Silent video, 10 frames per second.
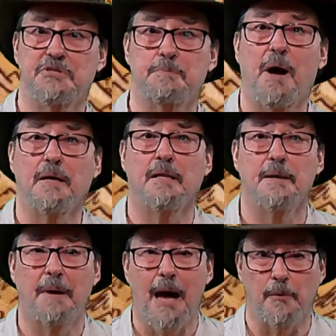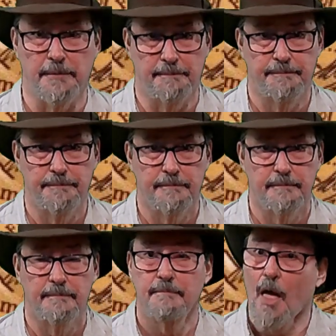smuggle him out.
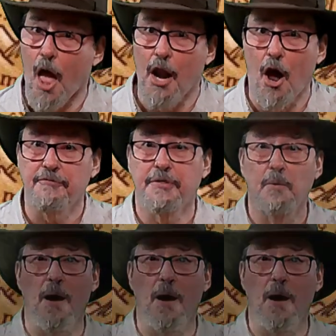And off they